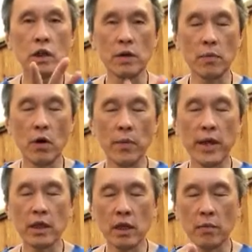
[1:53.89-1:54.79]
the
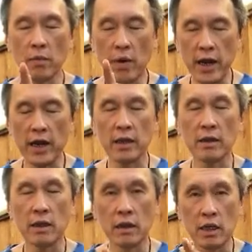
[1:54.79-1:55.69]
momentum
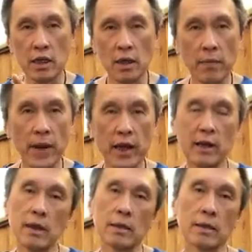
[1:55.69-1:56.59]
and the
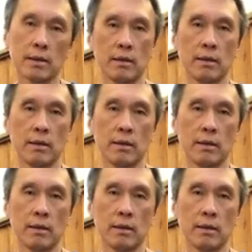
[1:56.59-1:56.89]
mechanics.